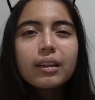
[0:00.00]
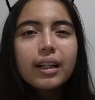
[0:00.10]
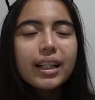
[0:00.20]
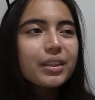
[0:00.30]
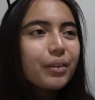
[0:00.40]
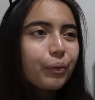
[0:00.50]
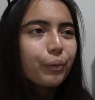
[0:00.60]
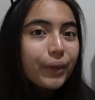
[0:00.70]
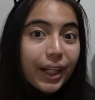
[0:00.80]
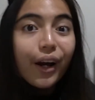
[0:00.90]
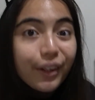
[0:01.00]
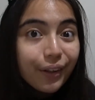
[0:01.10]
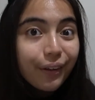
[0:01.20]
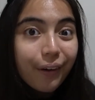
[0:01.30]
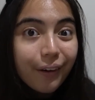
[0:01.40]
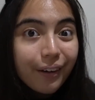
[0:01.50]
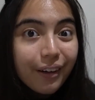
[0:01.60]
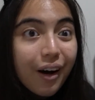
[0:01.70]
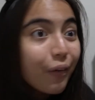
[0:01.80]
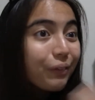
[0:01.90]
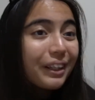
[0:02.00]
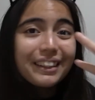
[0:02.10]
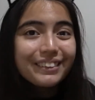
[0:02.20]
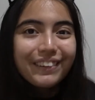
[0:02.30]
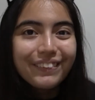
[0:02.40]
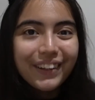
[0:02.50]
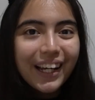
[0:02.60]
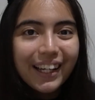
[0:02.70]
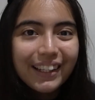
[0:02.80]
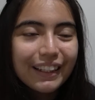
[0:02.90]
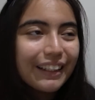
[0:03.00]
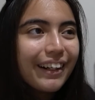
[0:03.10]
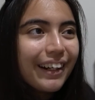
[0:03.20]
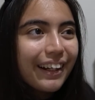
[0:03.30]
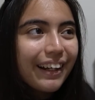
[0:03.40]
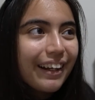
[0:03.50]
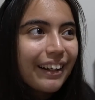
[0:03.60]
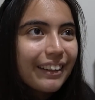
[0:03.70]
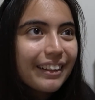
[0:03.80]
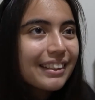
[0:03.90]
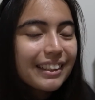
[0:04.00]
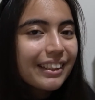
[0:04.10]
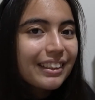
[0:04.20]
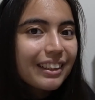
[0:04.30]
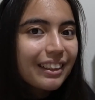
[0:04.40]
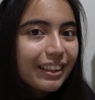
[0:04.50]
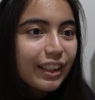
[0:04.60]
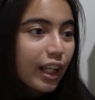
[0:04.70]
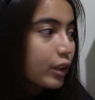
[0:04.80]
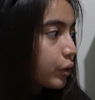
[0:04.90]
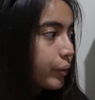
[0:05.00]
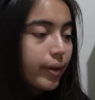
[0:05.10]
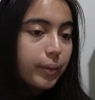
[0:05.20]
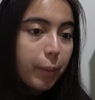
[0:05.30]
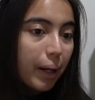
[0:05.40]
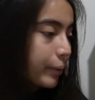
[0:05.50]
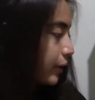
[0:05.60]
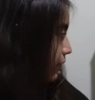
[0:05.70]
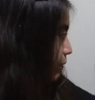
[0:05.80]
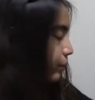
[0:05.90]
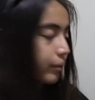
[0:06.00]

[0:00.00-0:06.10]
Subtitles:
and that's why we are here. That's why we are here. Like, that's why we have the Bible. That's